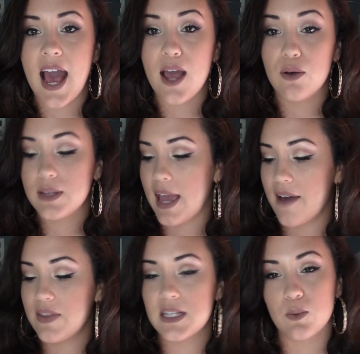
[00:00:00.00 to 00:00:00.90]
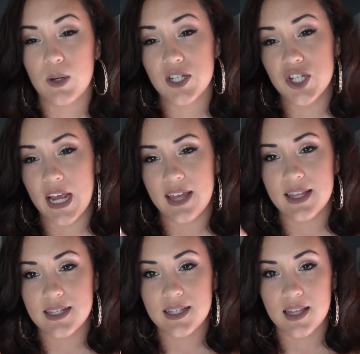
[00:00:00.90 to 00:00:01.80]
I only have this one shade.
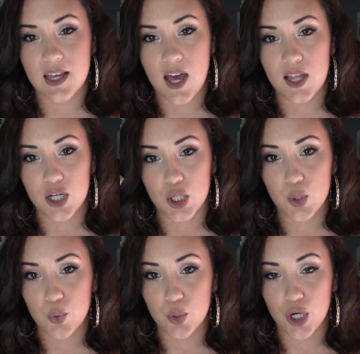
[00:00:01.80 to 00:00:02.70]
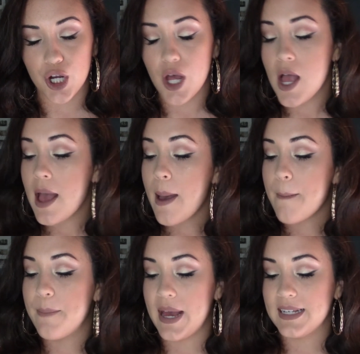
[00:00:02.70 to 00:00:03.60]
This is in the color Cool Girl,
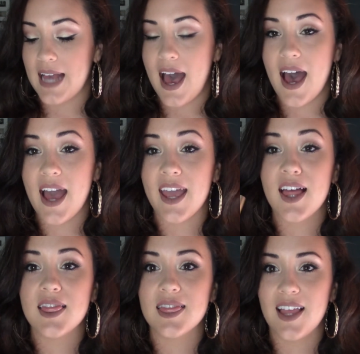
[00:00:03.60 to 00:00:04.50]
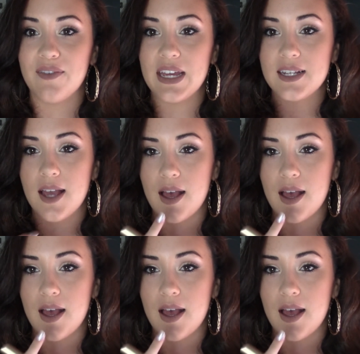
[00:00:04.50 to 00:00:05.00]
but I love it.